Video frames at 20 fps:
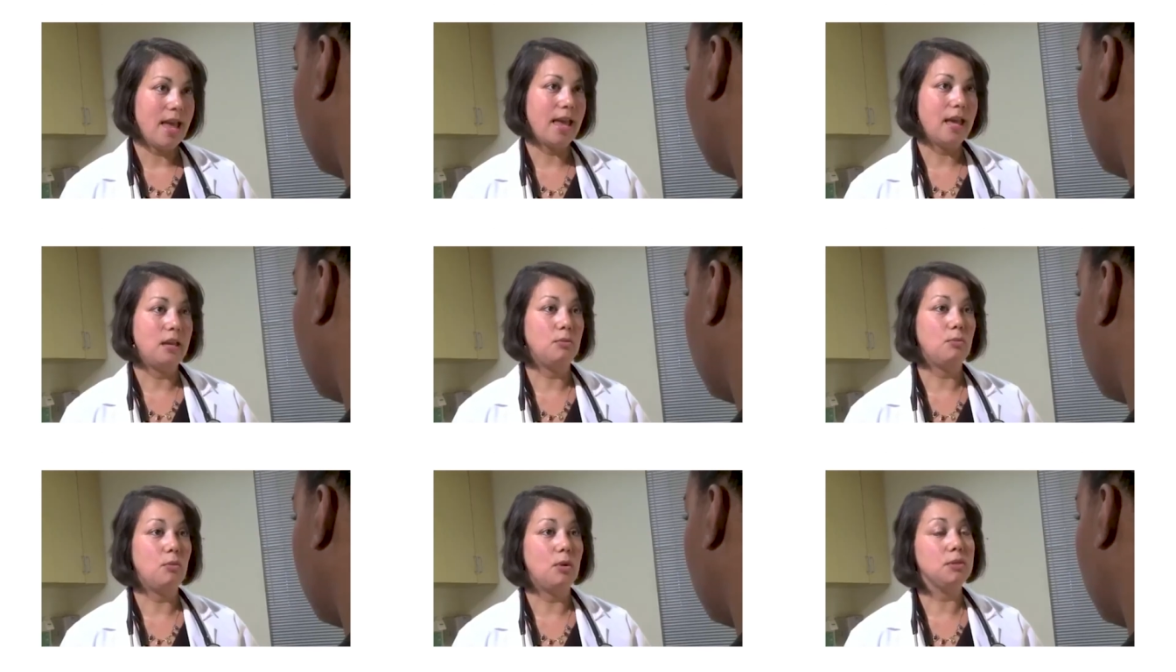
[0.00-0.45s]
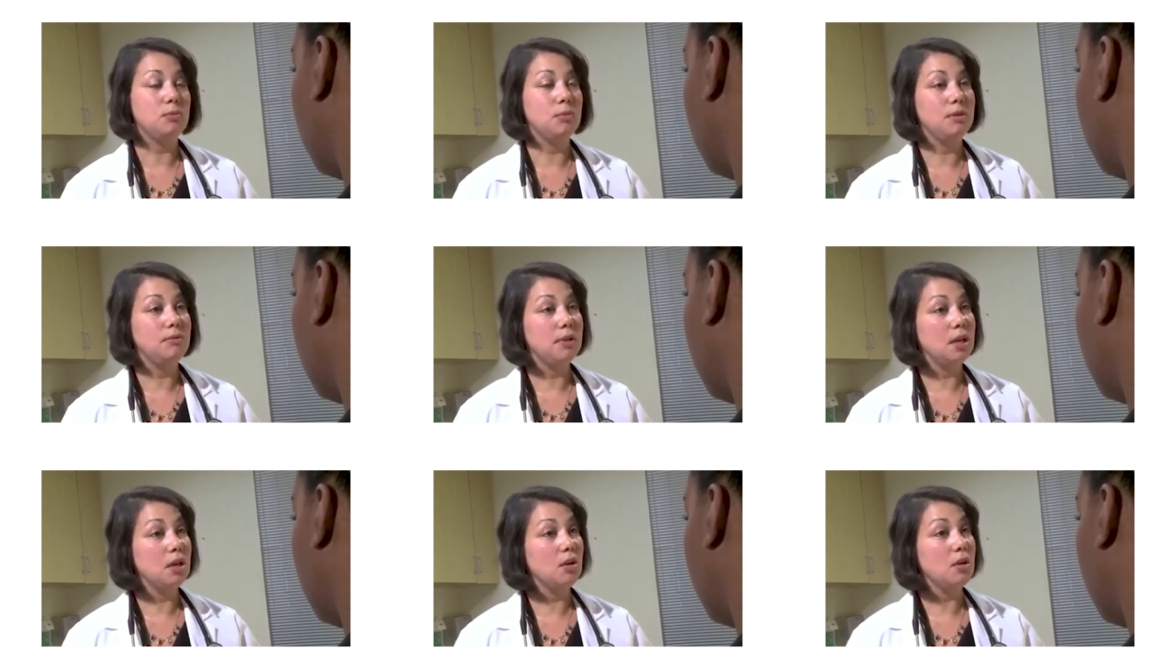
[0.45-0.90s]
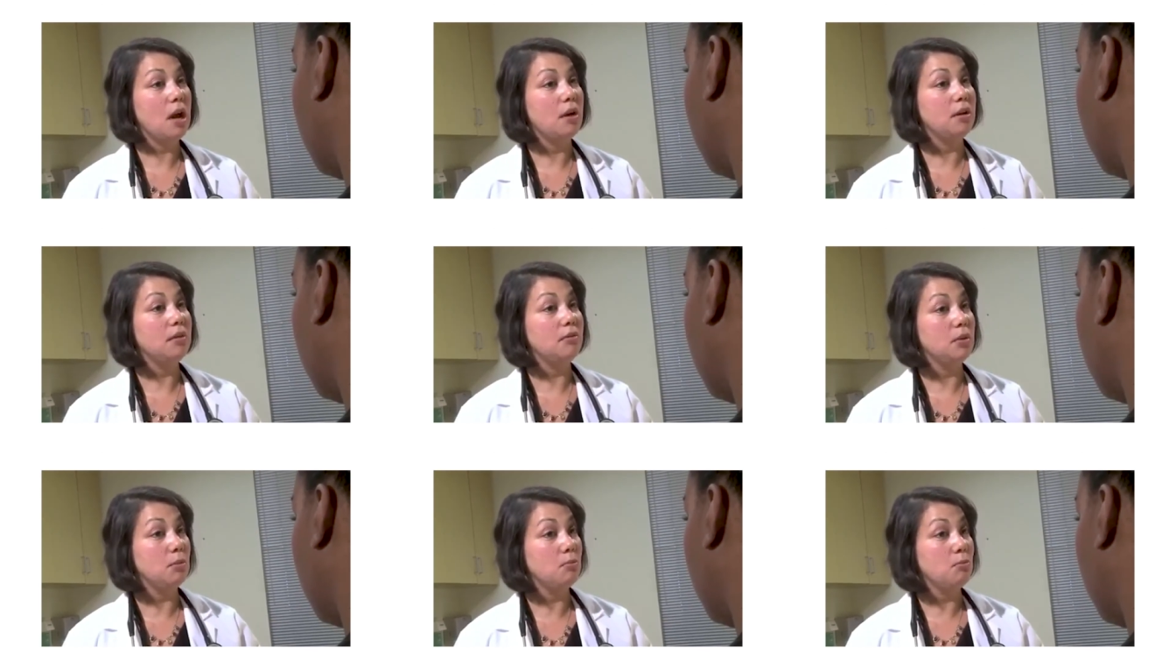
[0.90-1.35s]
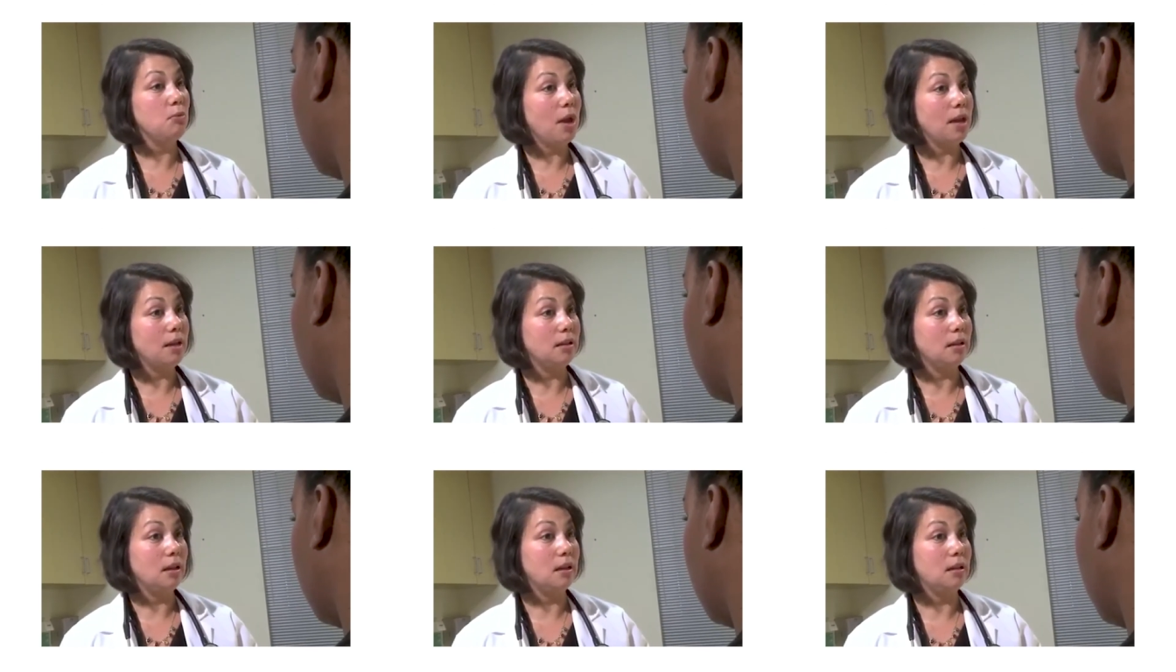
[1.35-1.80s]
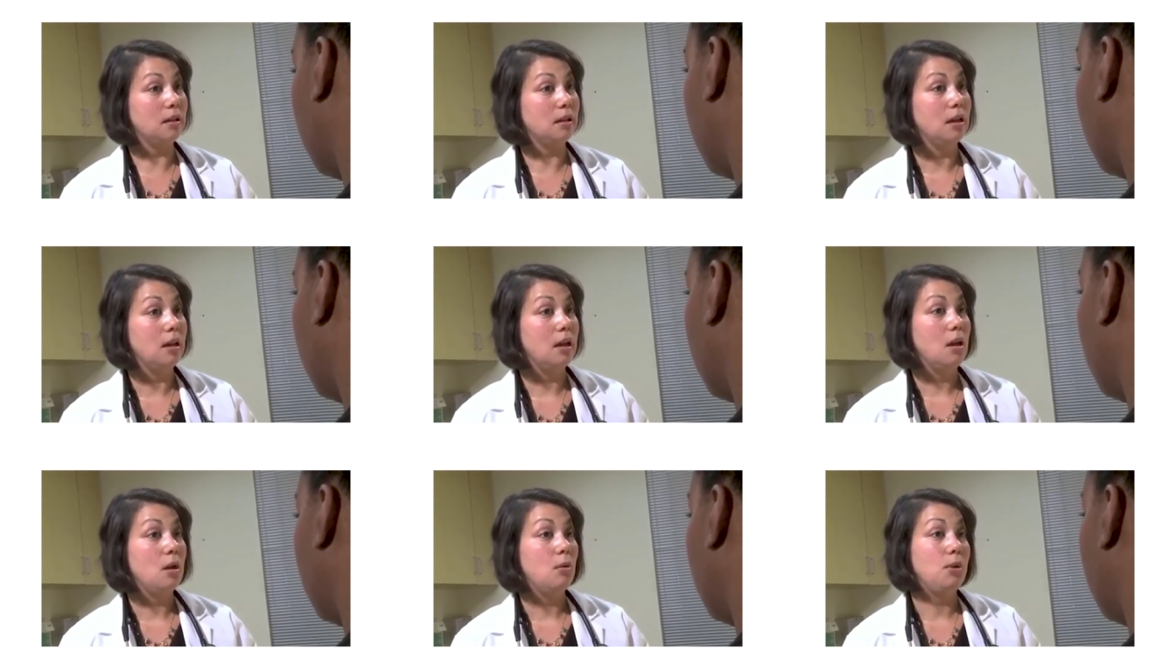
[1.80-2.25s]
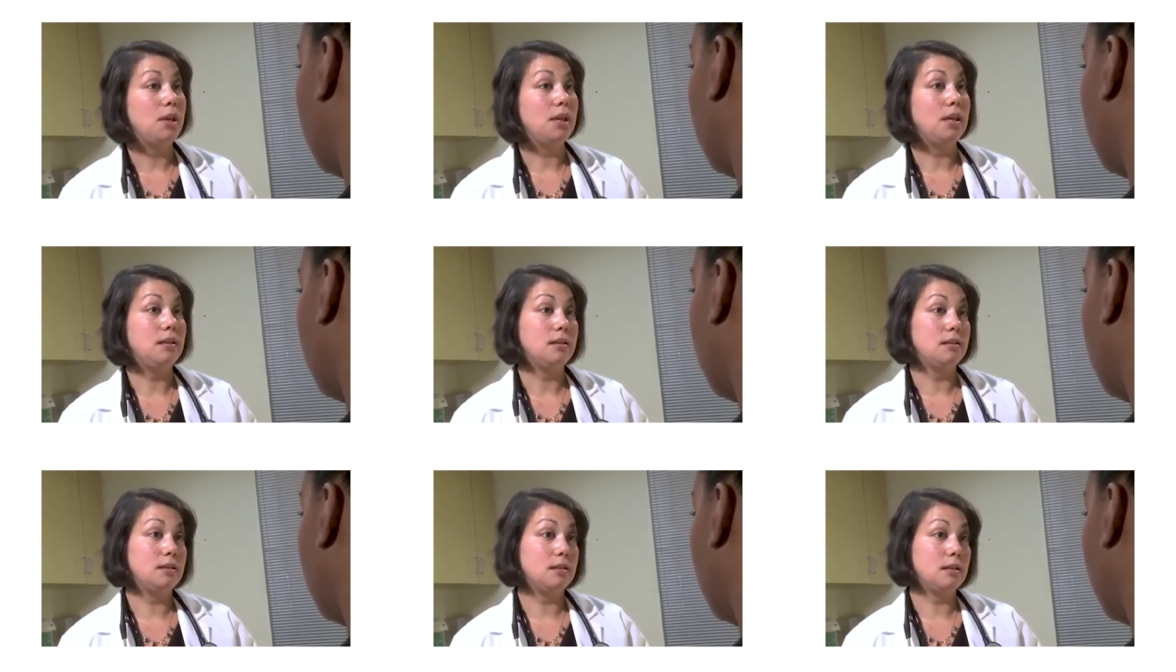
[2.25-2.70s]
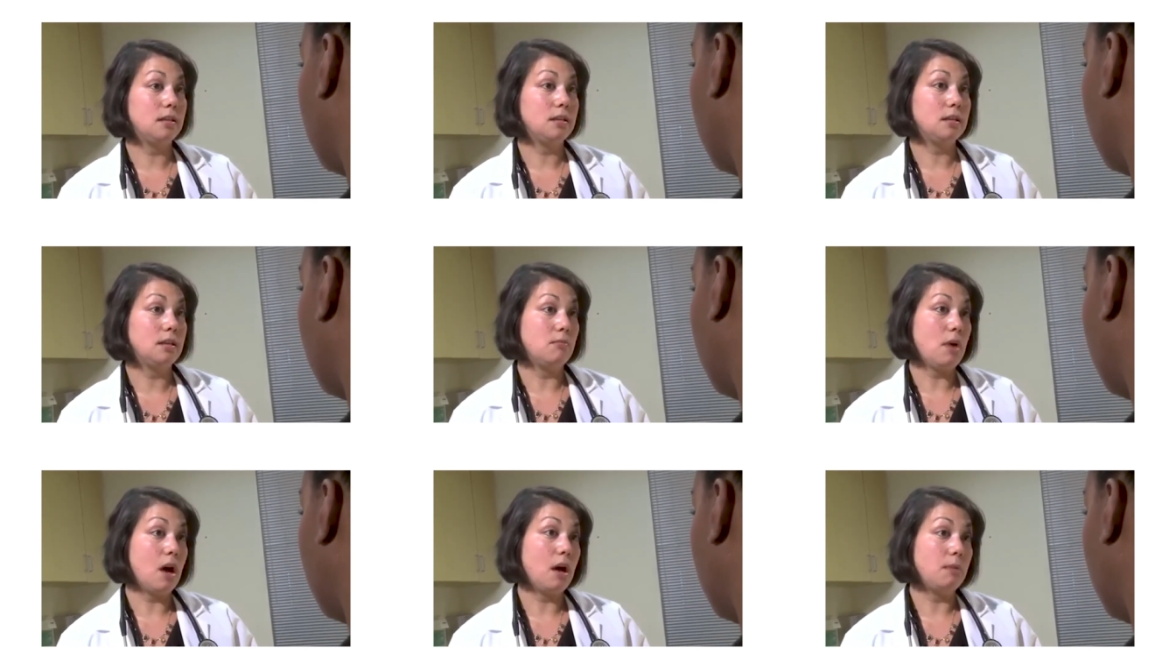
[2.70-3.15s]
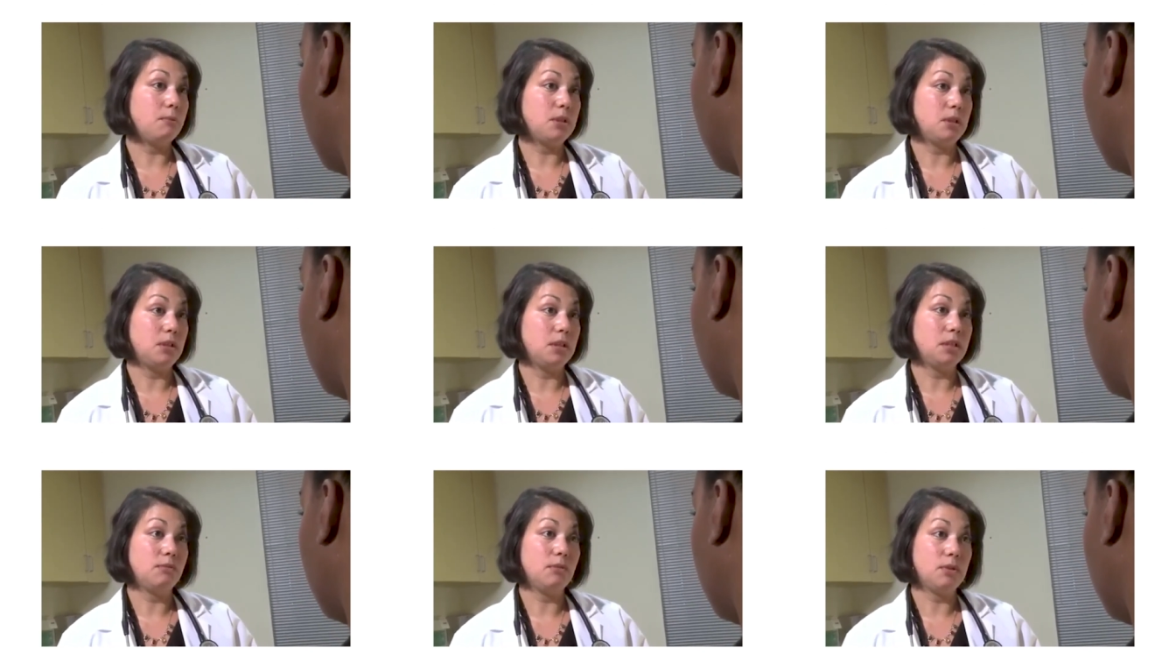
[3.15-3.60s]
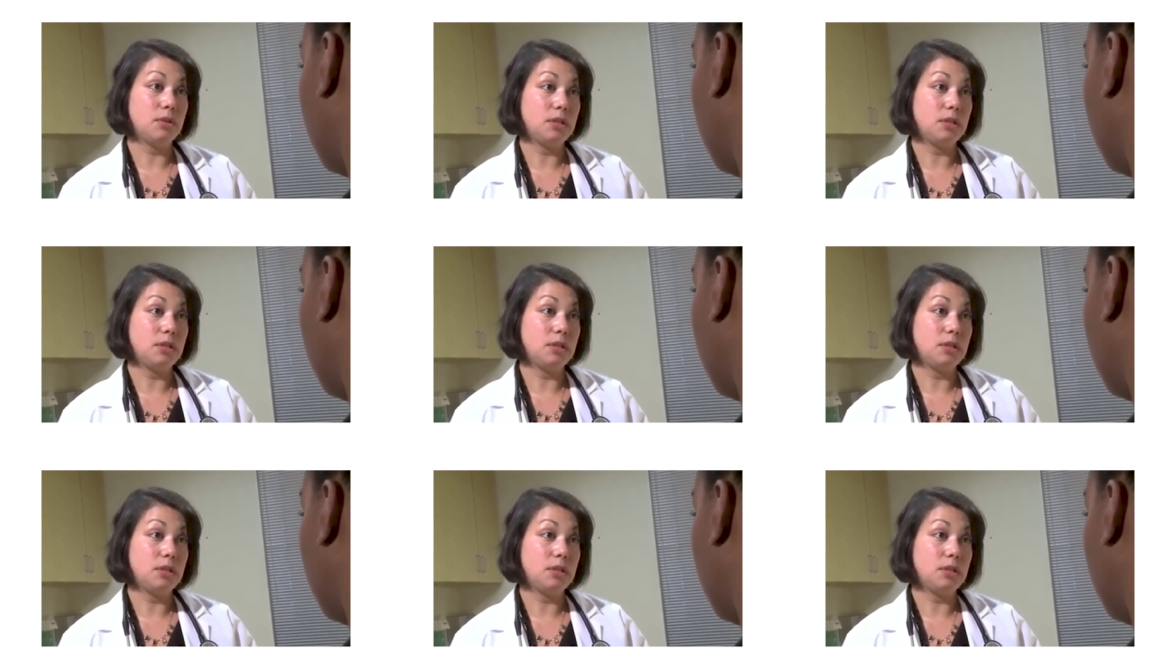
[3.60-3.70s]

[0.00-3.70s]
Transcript: and once we figure out if you're pregnant, we can discuss some options for